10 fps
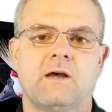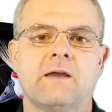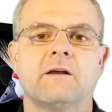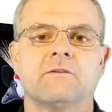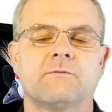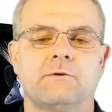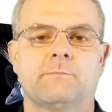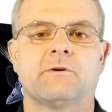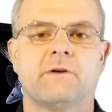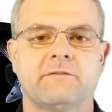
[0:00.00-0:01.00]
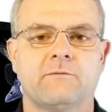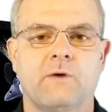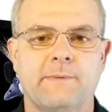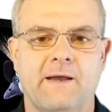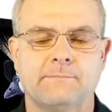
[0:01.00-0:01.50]
icons for your
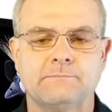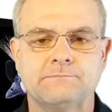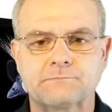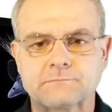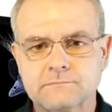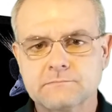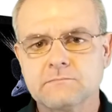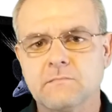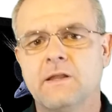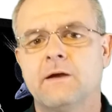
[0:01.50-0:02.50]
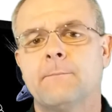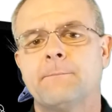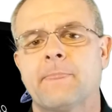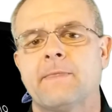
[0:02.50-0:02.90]
progressive web app. Now,